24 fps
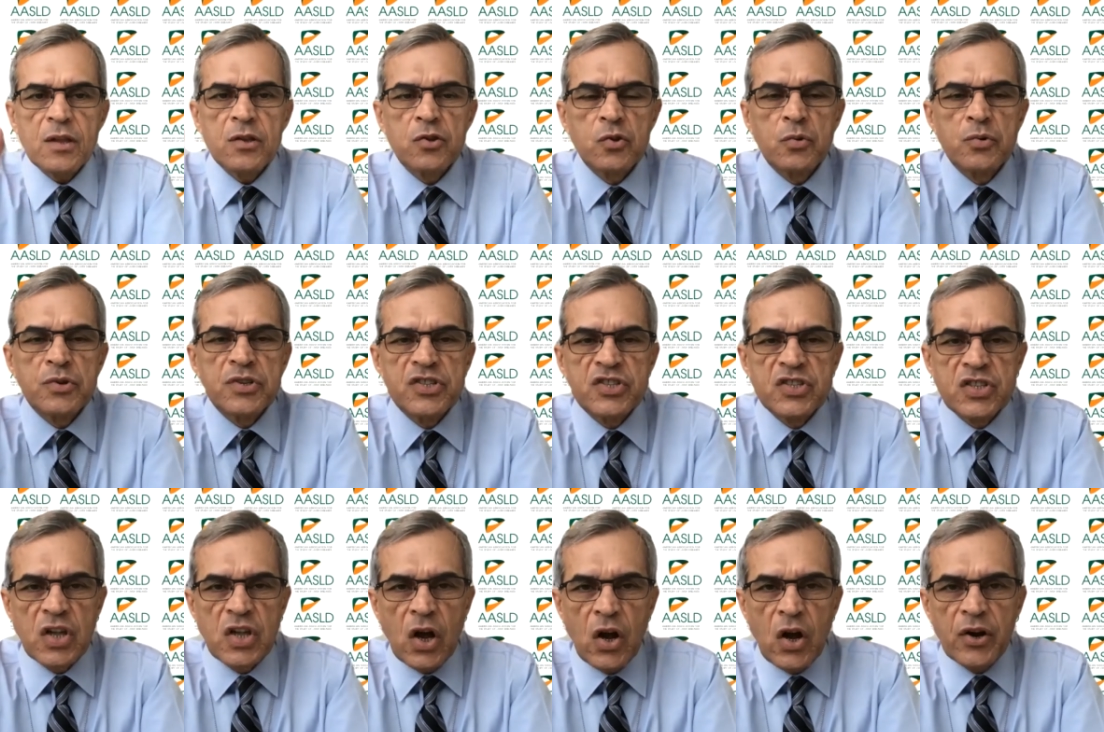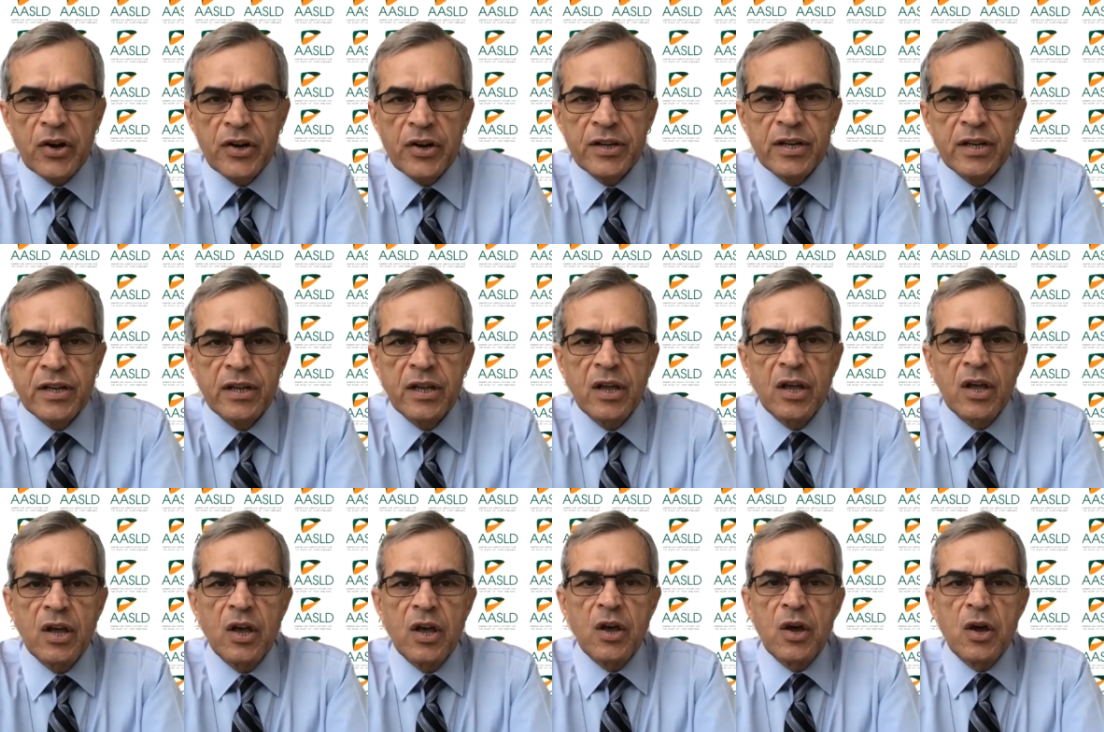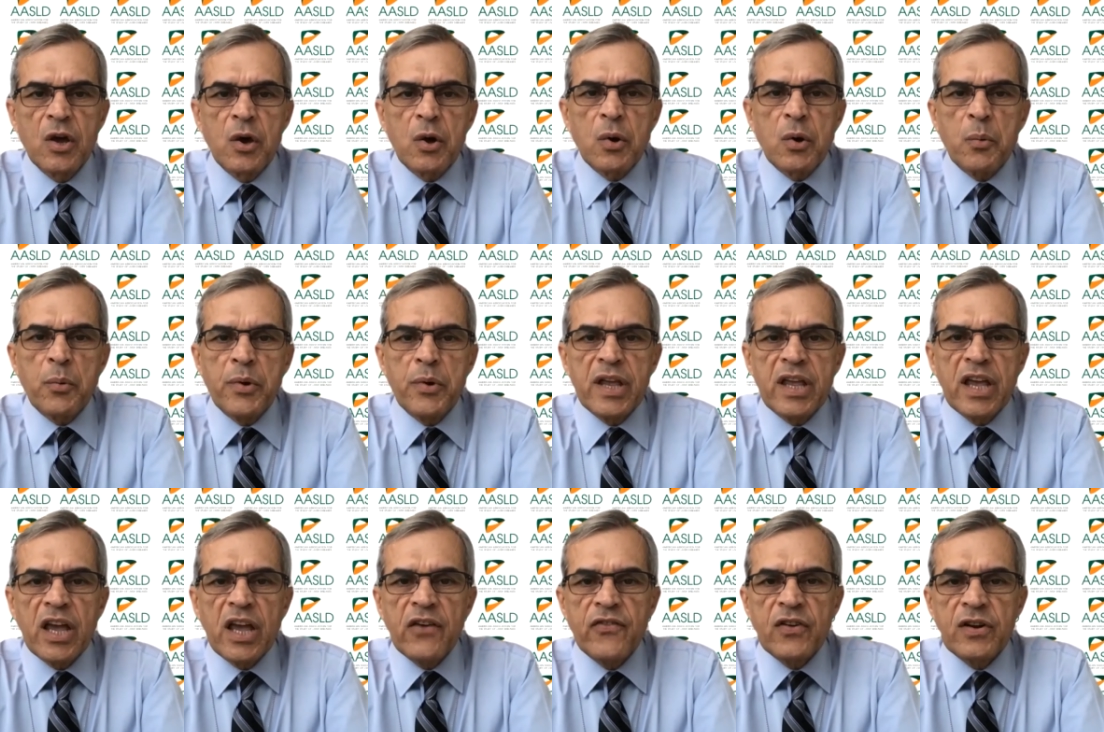to start, we
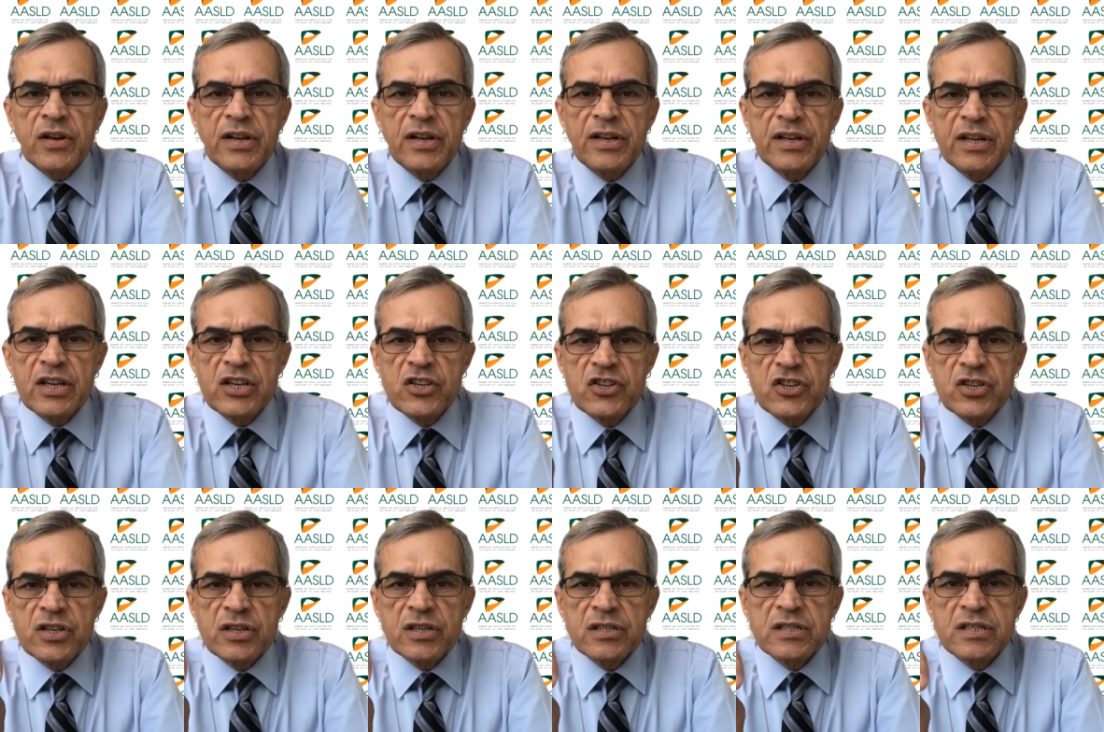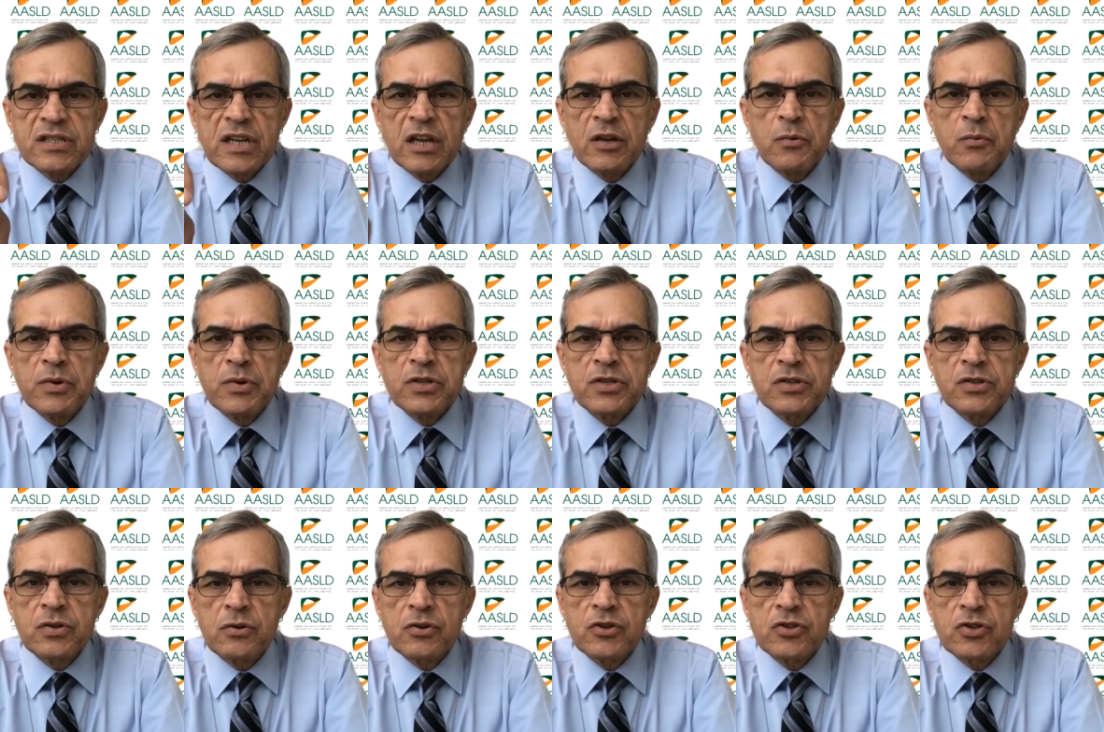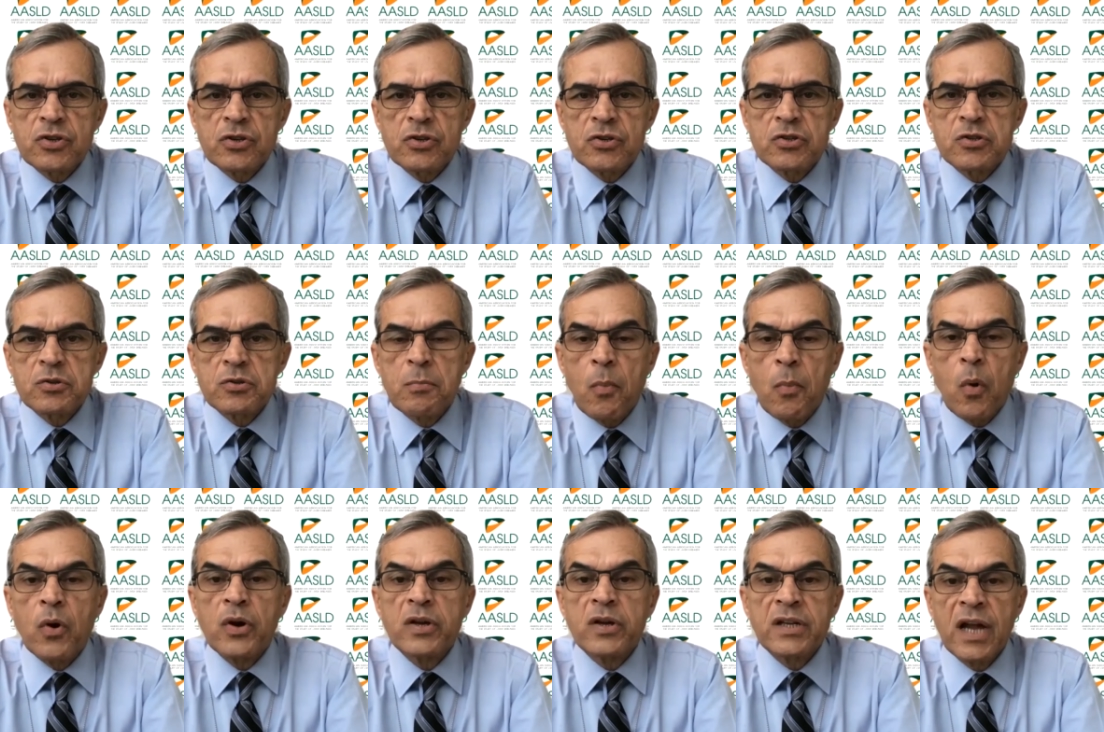gave clinicians and researchers
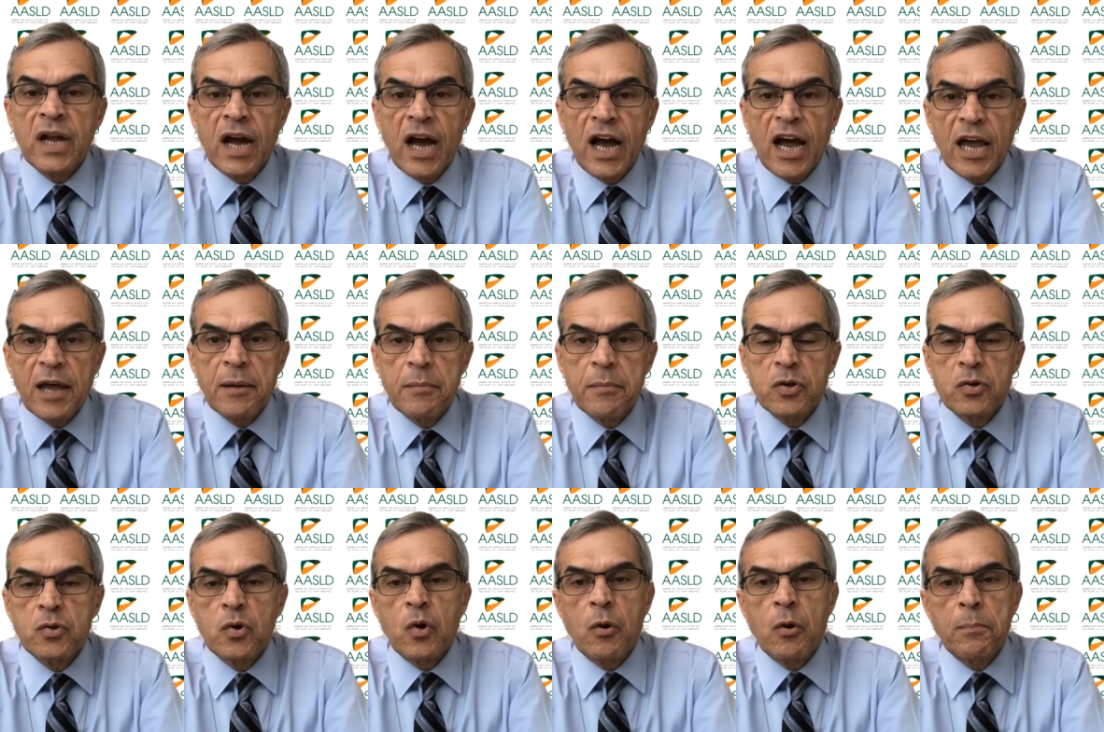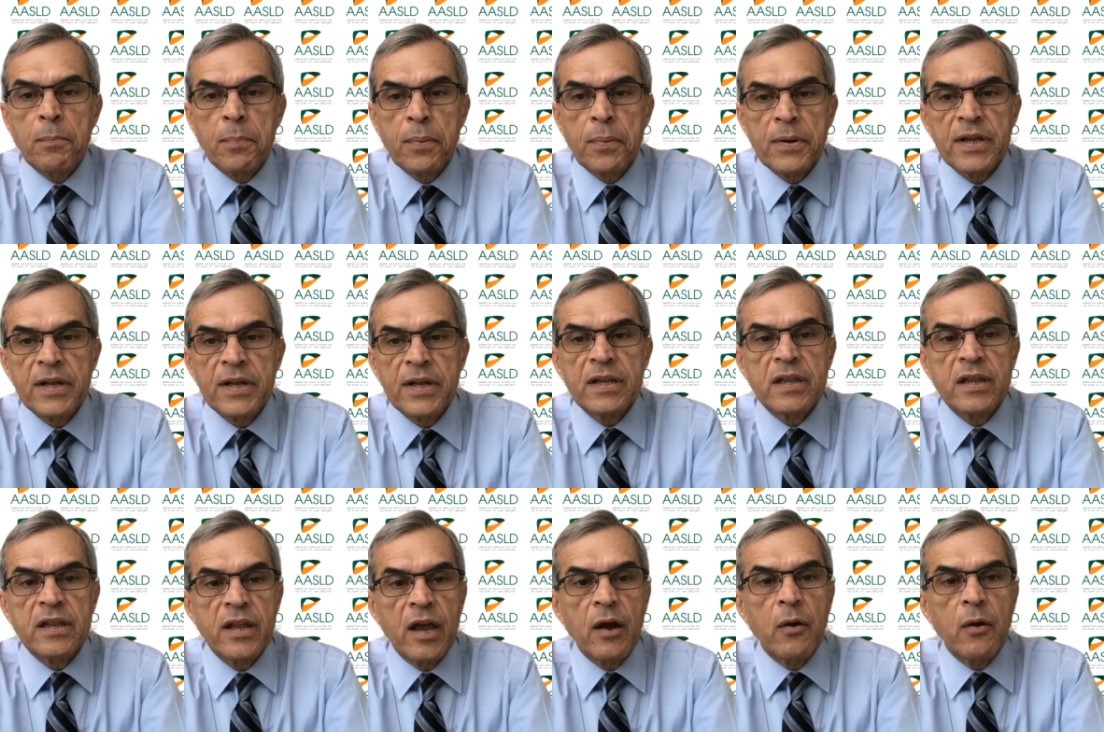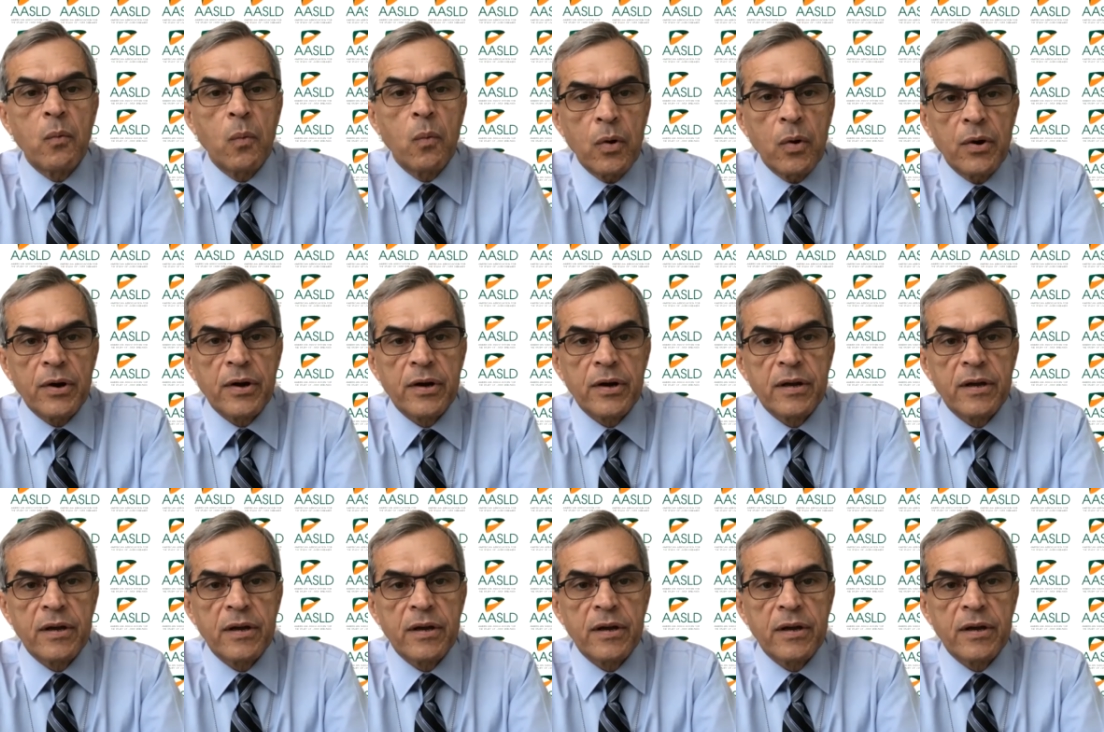more time to complete their work